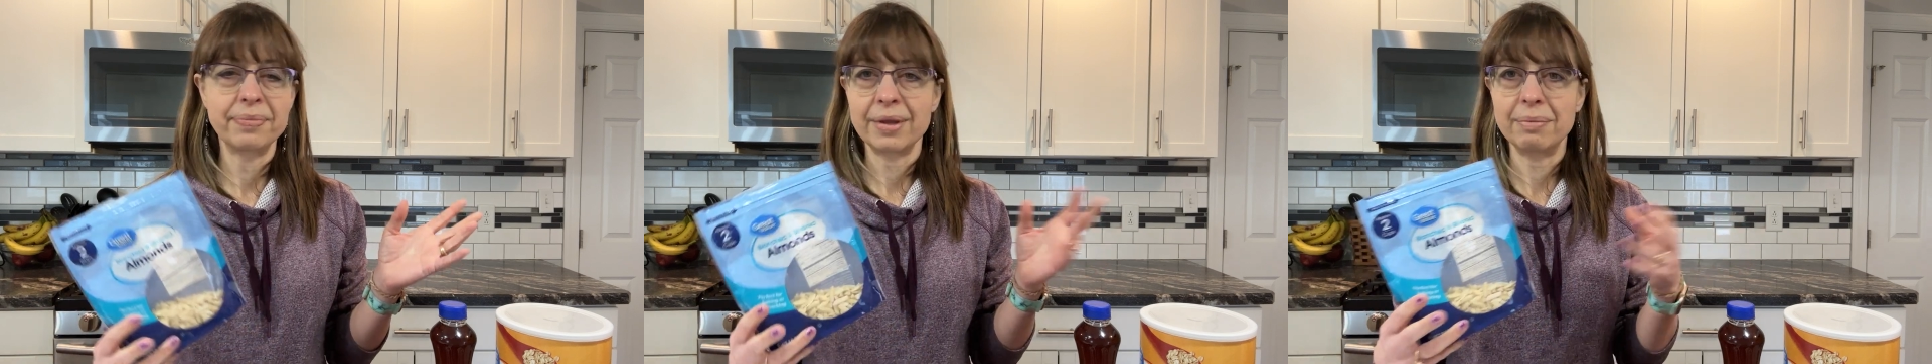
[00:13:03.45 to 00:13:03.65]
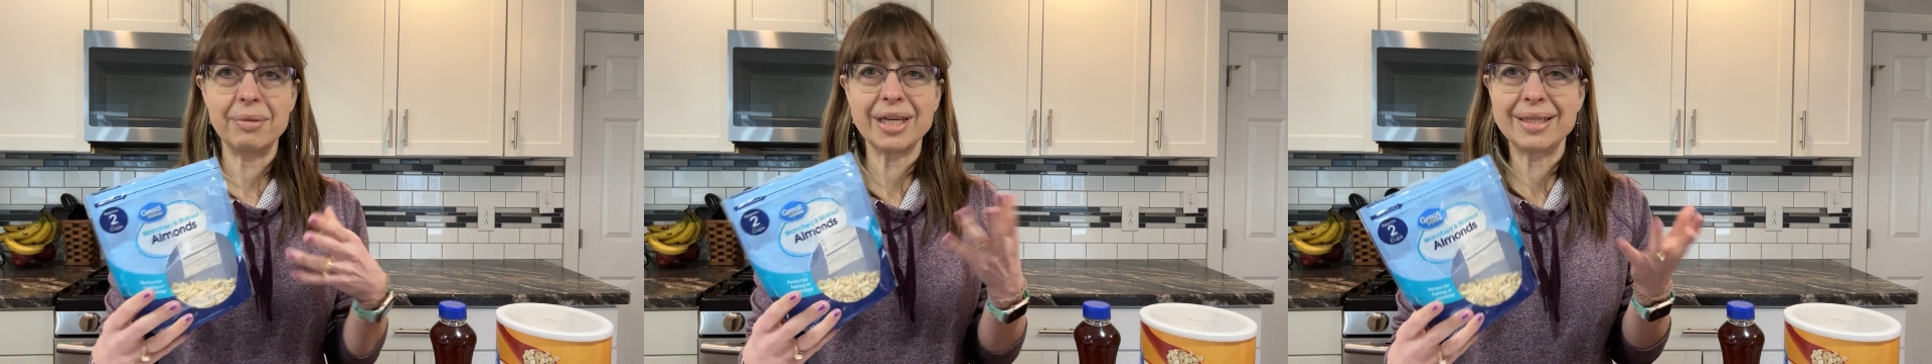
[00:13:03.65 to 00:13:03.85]

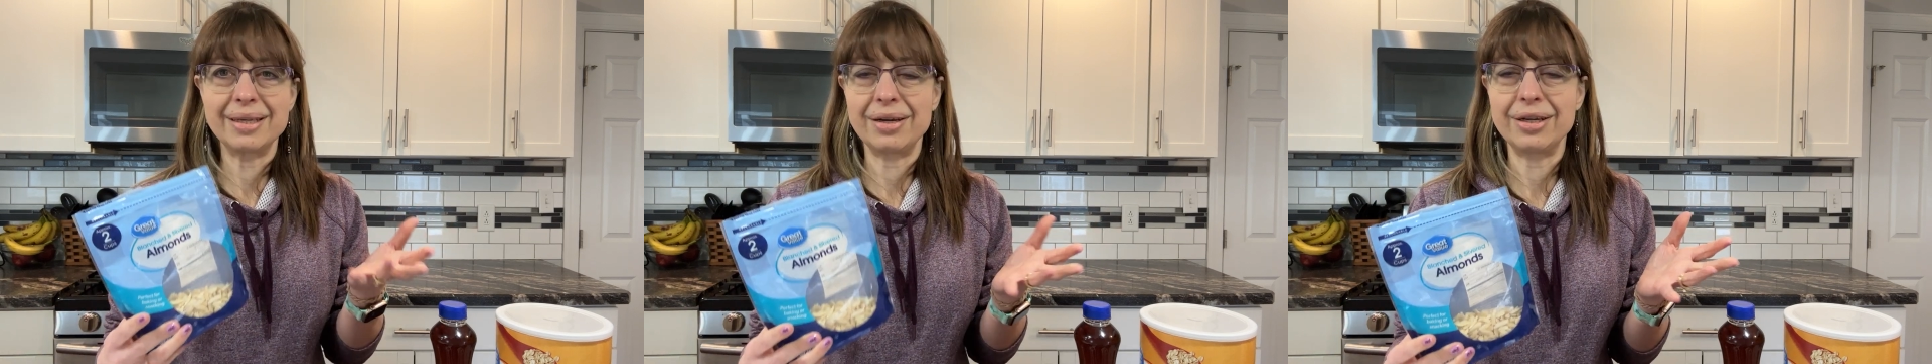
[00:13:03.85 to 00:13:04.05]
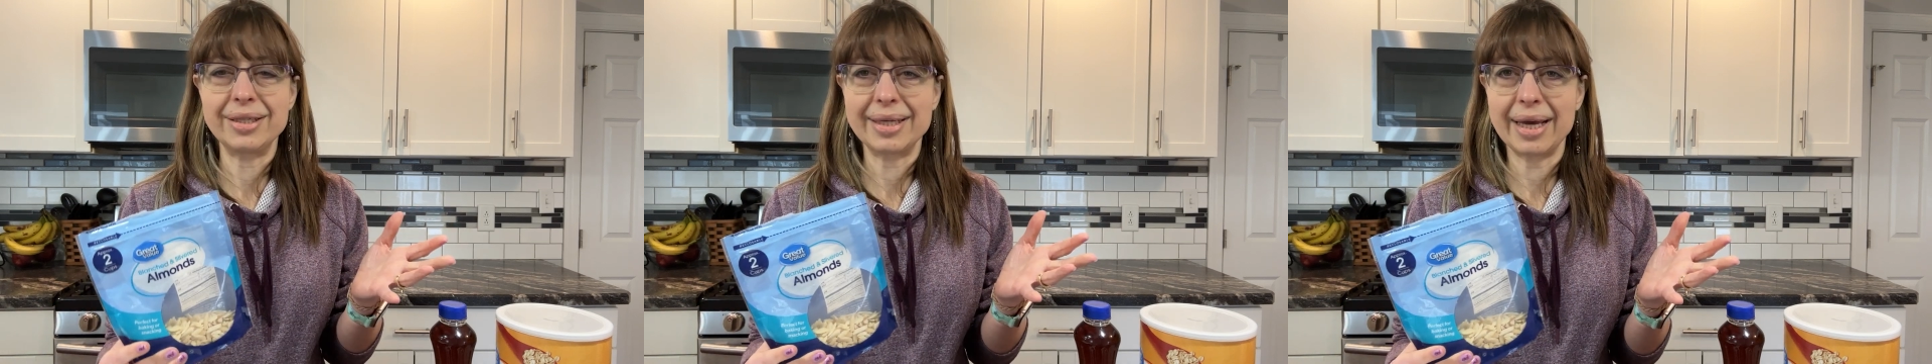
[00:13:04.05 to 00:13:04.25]
mix it
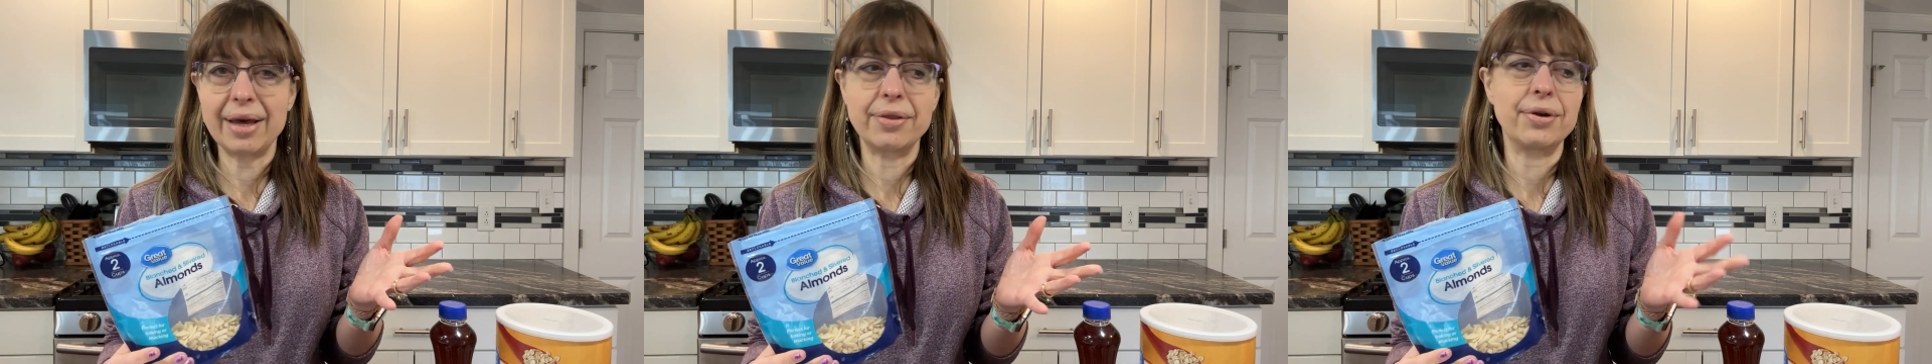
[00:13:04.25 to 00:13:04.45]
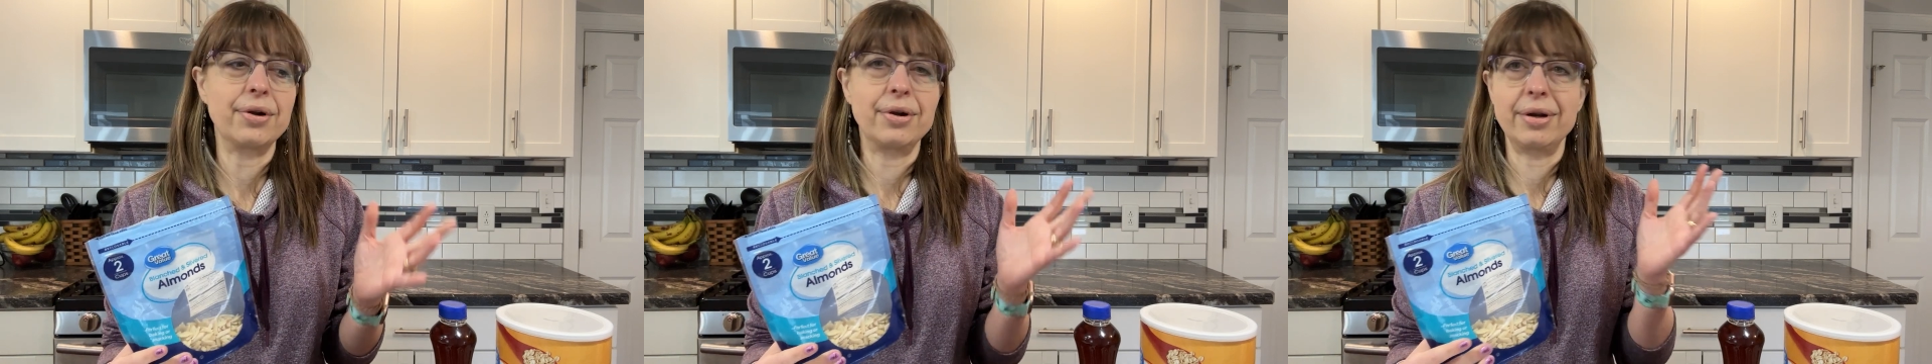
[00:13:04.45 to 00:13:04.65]
all
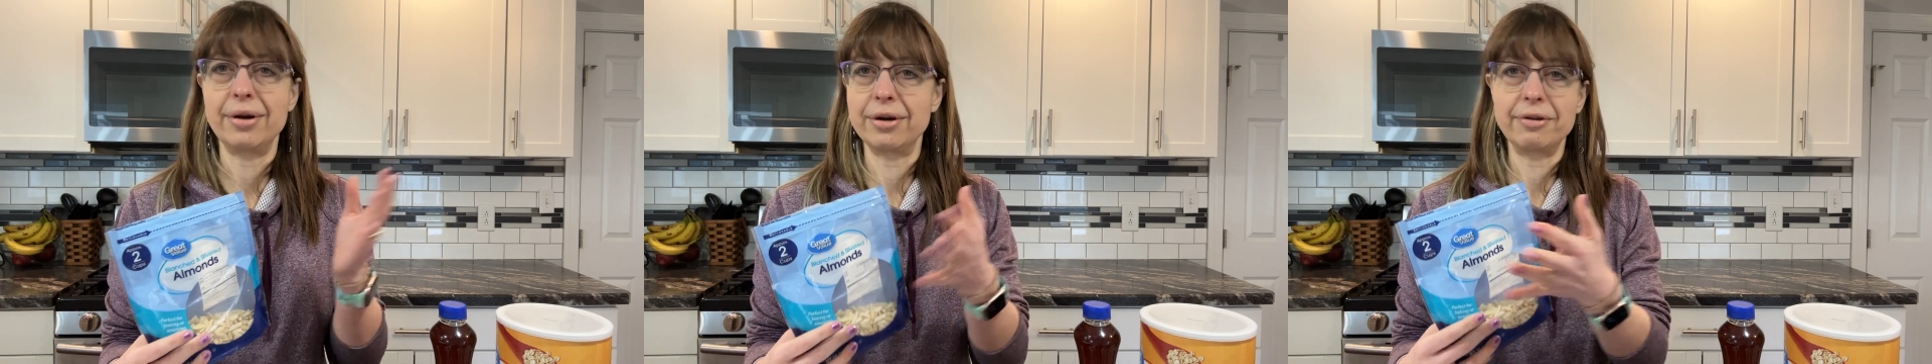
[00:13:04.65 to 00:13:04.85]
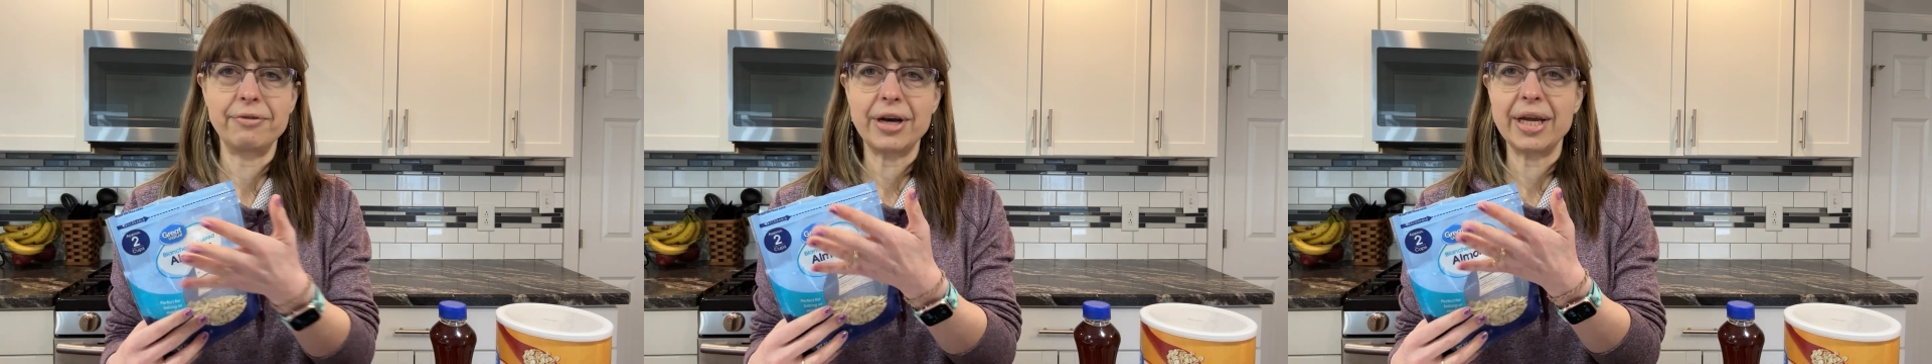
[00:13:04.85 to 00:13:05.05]
together and
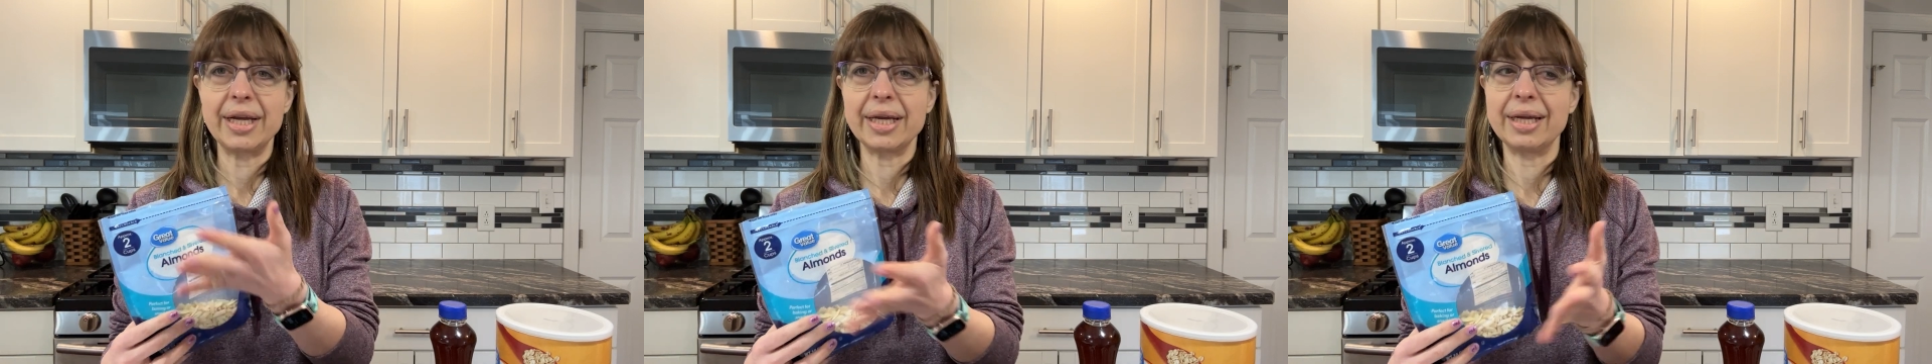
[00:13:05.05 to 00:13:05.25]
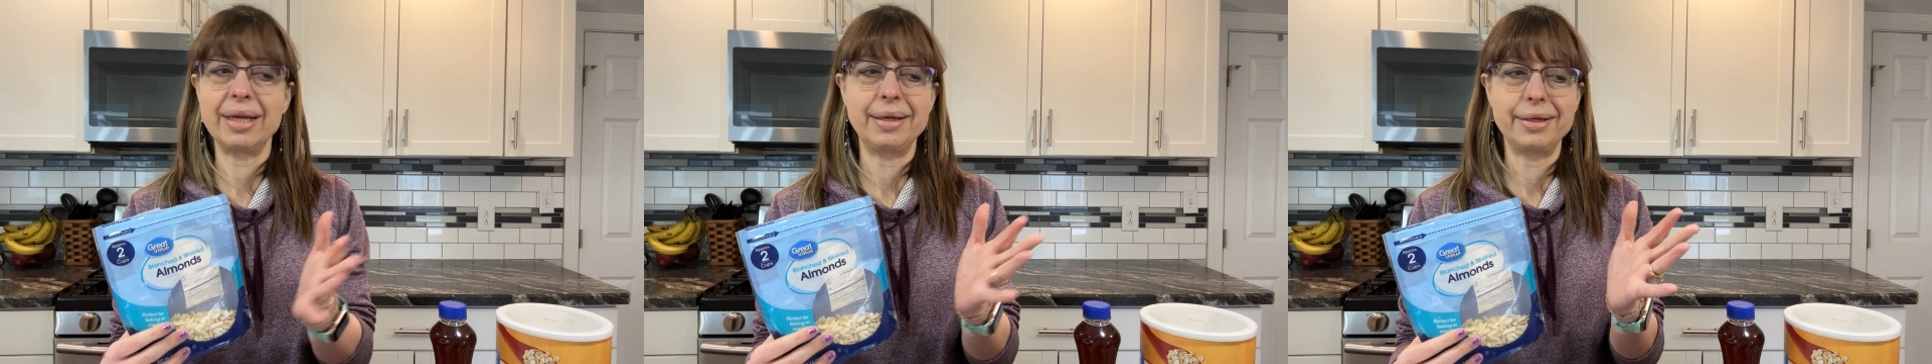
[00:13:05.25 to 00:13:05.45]
are
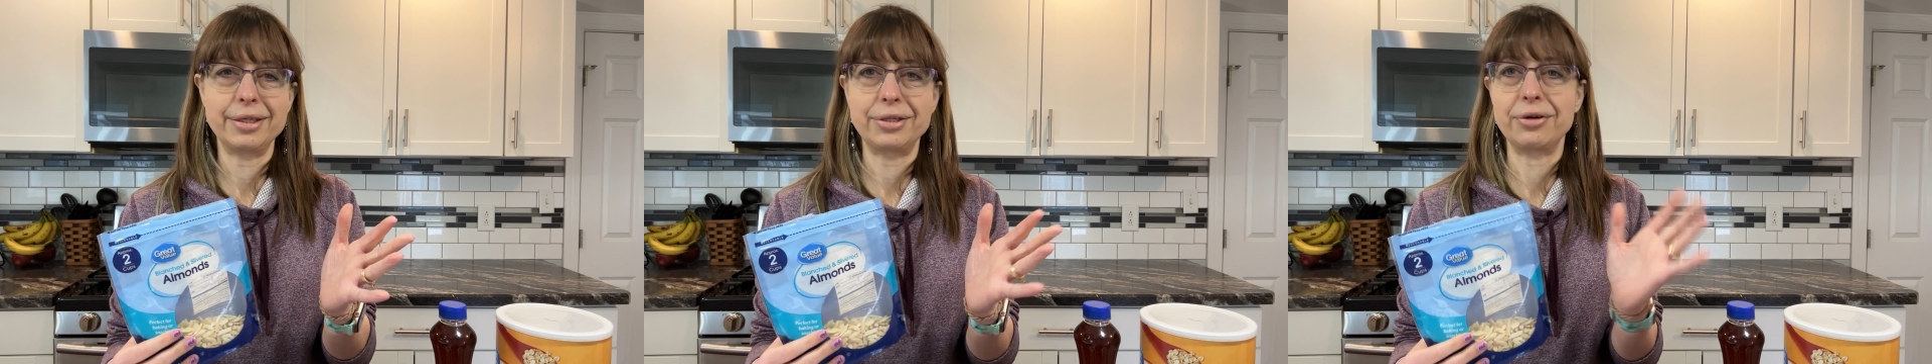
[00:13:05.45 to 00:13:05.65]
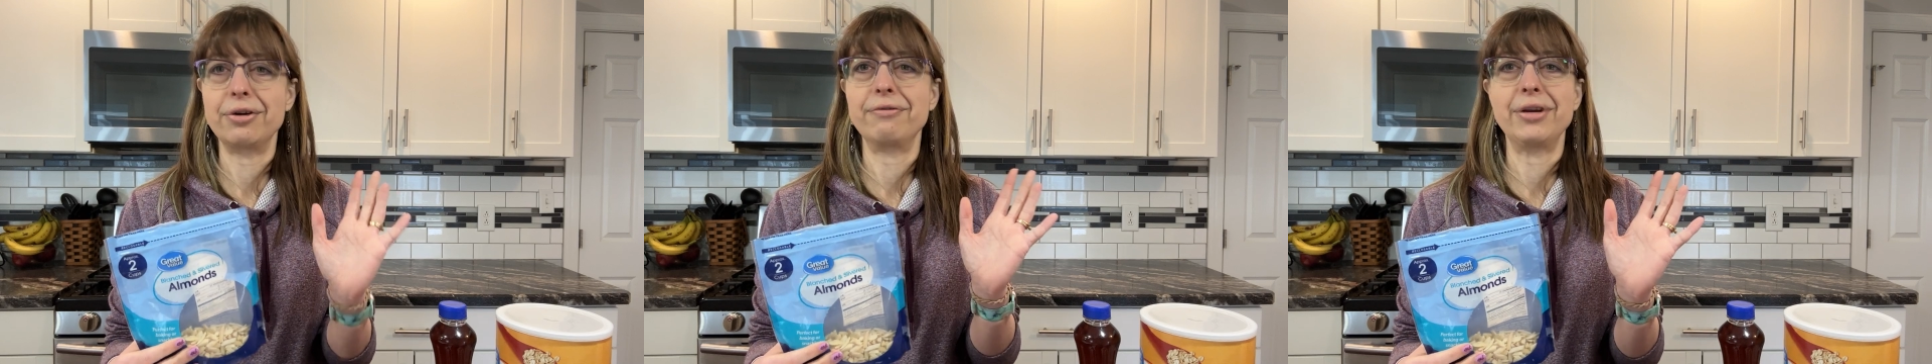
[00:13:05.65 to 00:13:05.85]
dividing it into
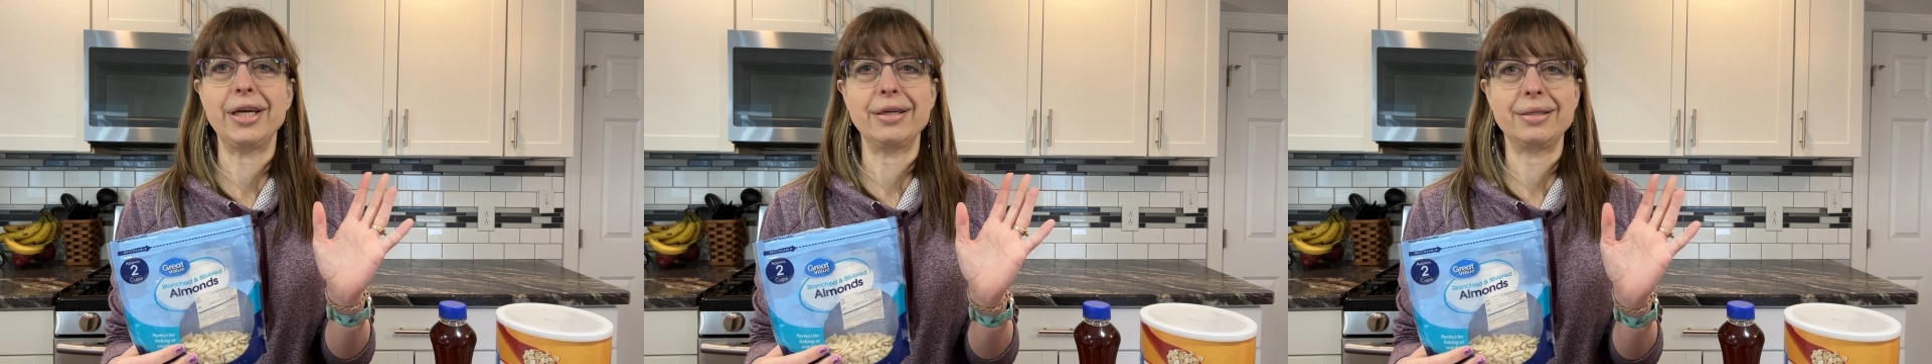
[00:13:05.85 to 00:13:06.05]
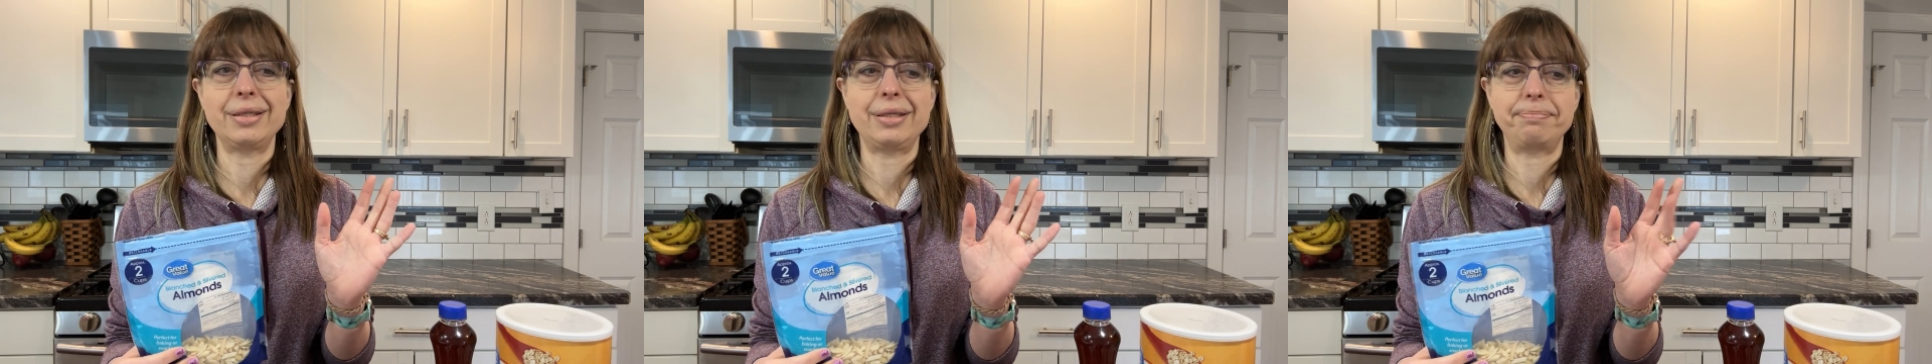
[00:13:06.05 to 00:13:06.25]

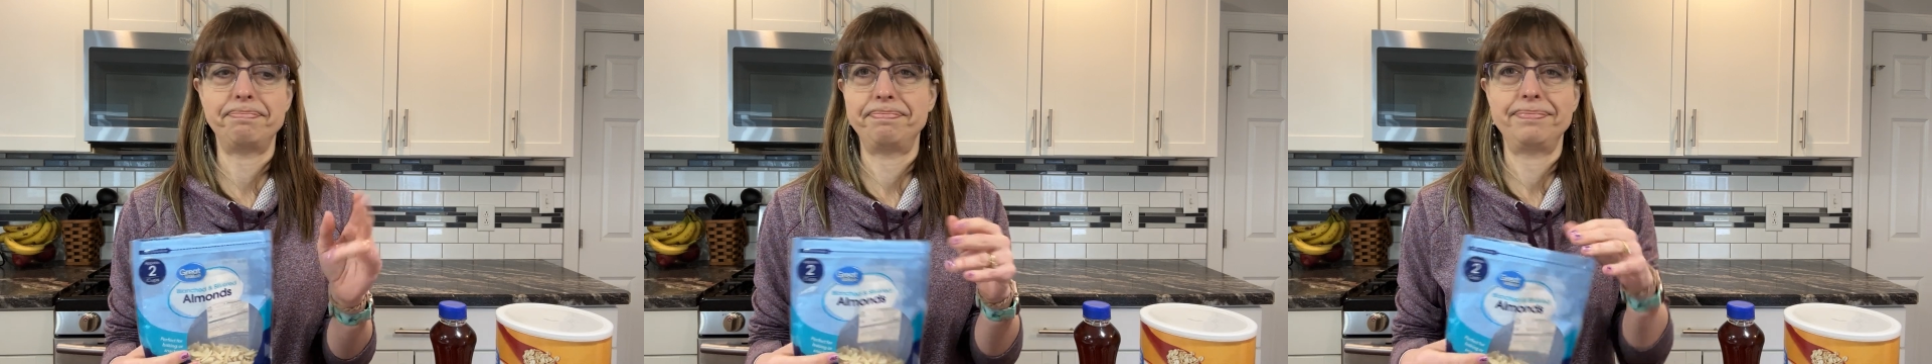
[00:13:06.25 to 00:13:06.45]
servings,